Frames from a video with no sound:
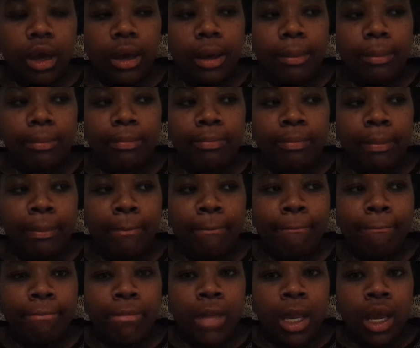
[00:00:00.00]
am.
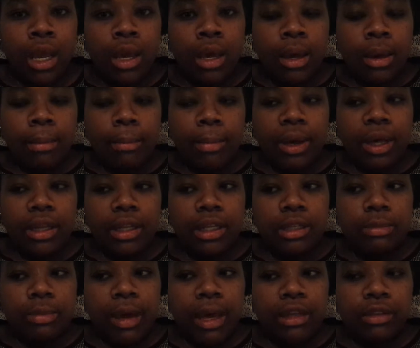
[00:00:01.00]
But
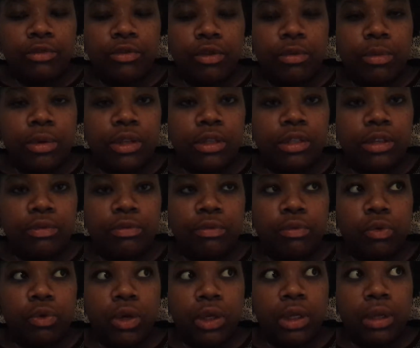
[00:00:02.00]
these past few months
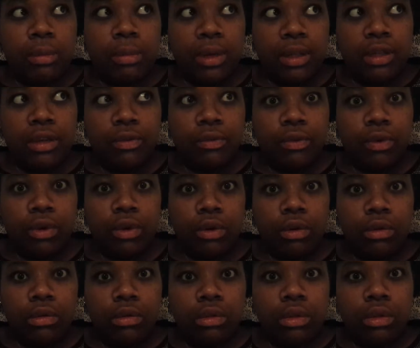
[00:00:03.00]
have really been
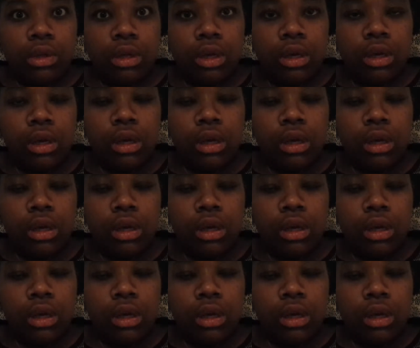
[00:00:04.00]
difficult.